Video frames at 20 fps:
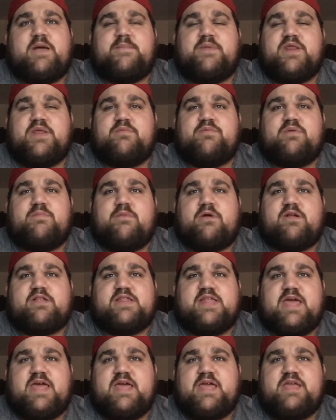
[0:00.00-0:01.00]
It would
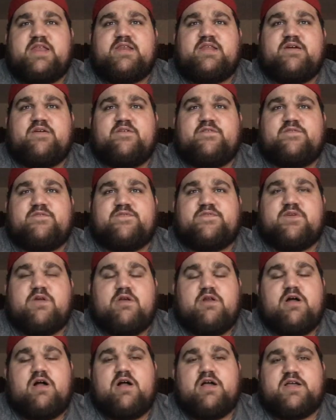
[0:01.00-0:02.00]
mark the end of
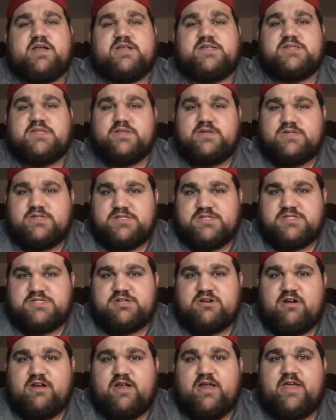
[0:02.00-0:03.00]
Kurt Hawkins' losing
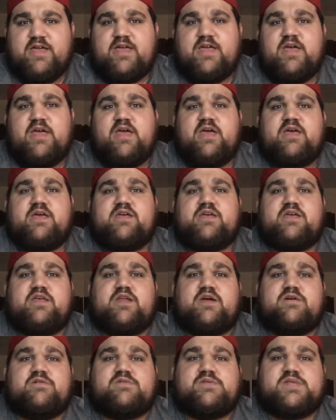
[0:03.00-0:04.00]
streak.
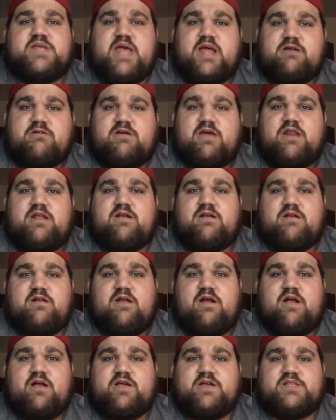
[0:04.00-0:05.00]
You know, Zack Ryder and
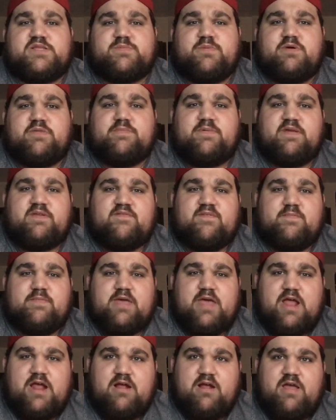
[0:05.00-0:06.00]
Kurt Hawkins both being from
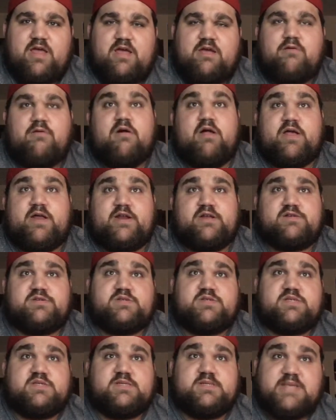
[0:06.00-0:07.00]
the area. Well, you know,
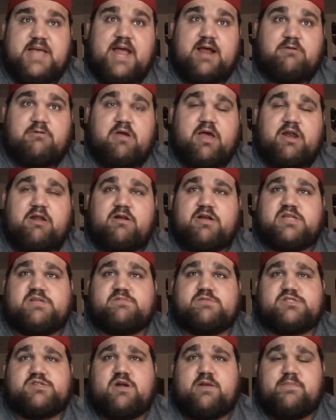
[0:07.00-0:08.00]
Zack Ryder
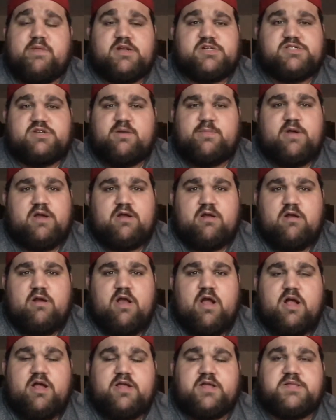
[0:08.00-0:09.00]
is for sure. I'm not sure about
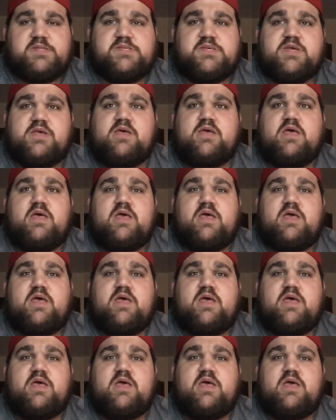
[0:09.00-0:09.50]
Kurt Hawkins.